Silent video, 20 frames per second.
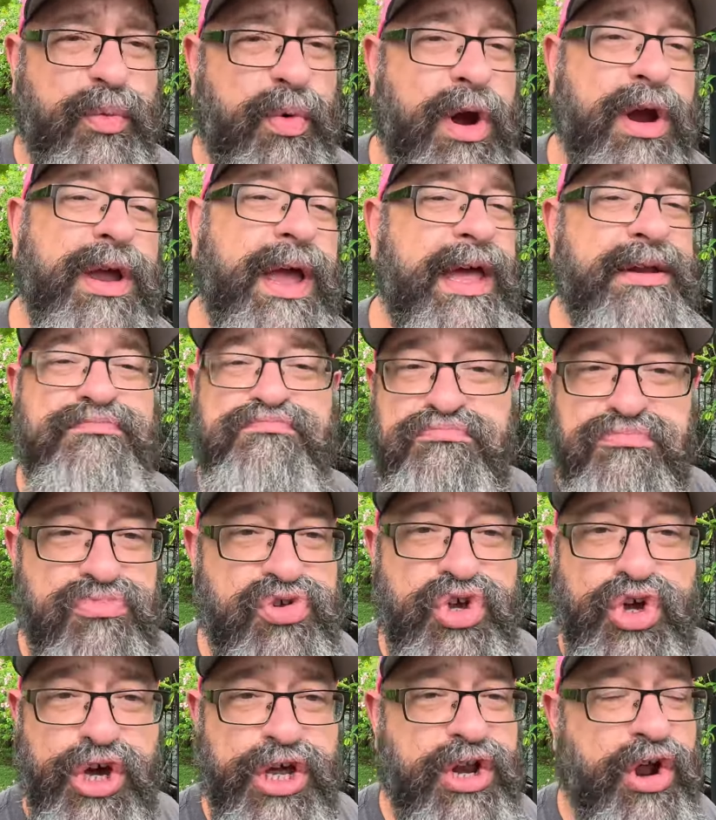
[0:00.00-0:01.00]
work, had
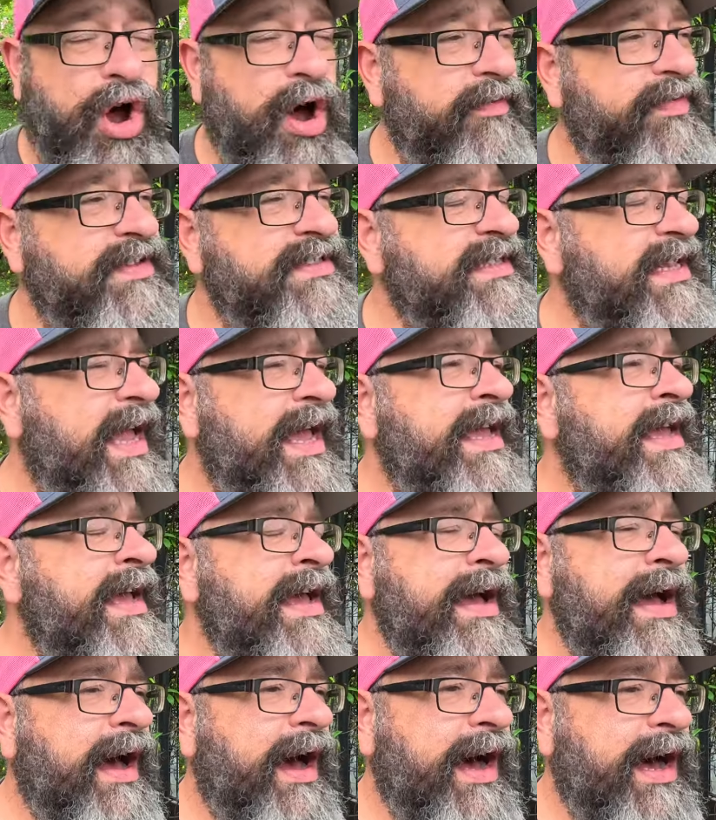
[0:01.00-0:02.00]
good office day,
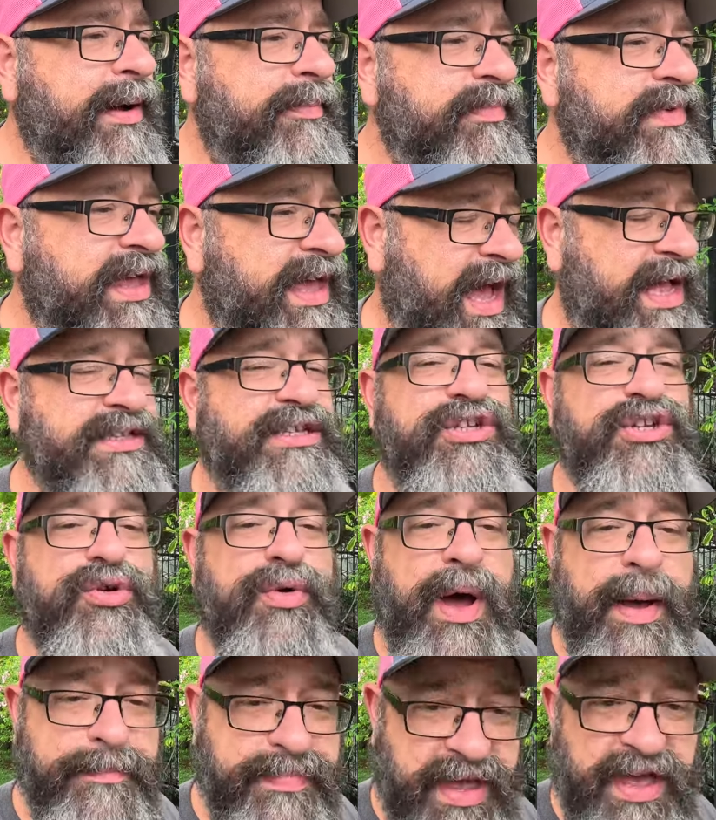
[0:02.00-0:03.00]
got to
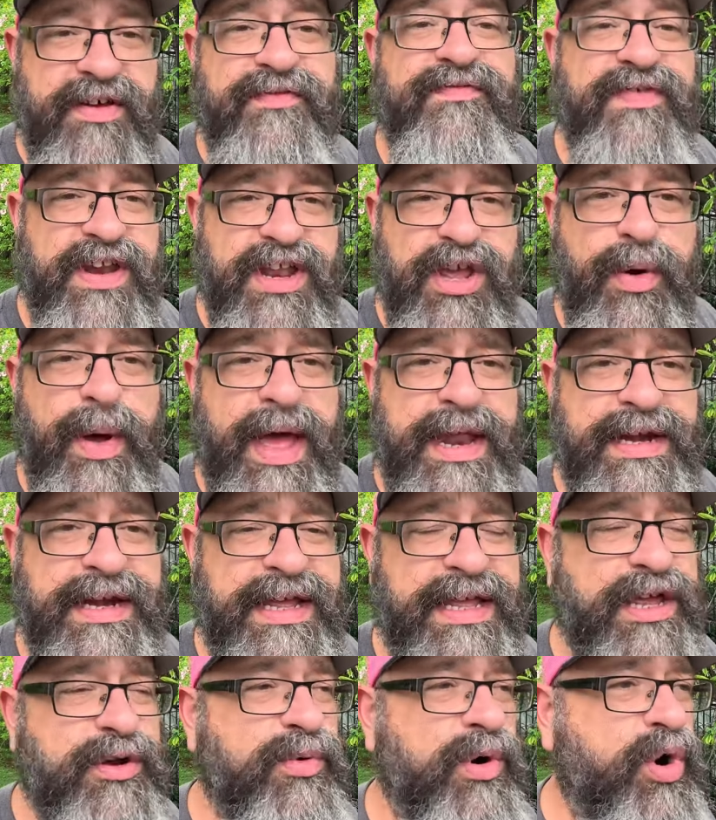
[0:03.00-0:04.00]
do a bit of video
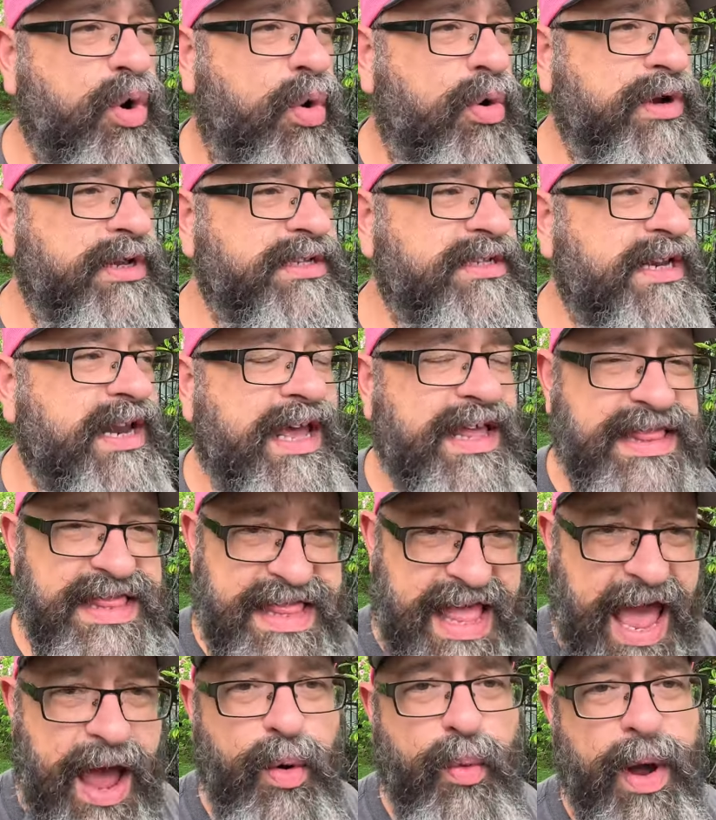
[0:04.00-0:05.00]
editing and recording today.
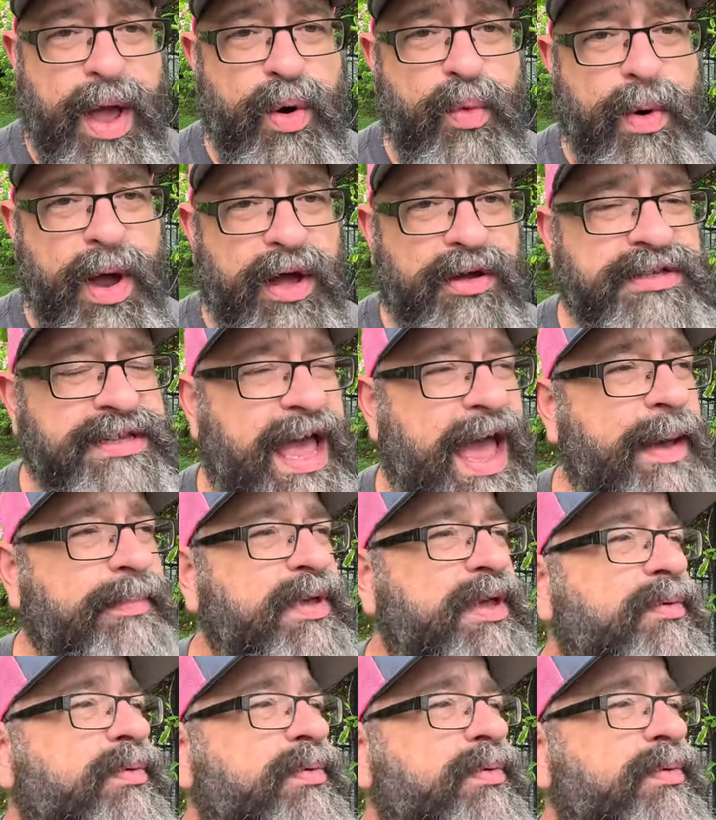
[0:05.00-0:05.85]
That went well. I was happy